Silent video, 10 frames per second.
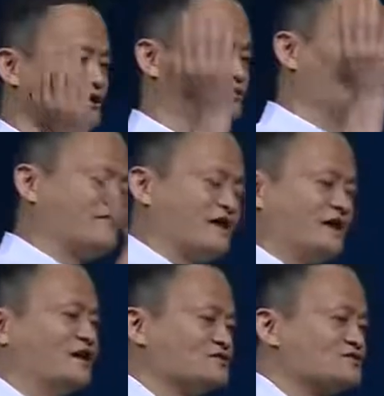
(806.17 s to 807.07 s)
on the
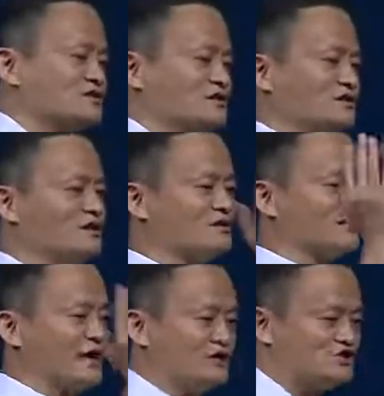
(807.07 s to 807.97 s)
financing, on
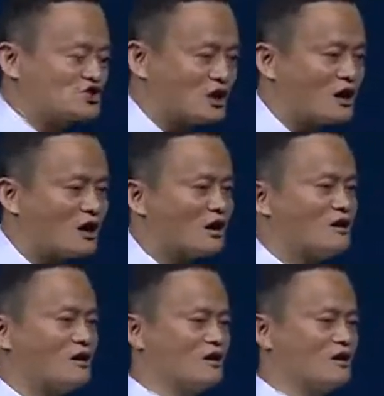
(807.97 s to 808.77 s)
the HR,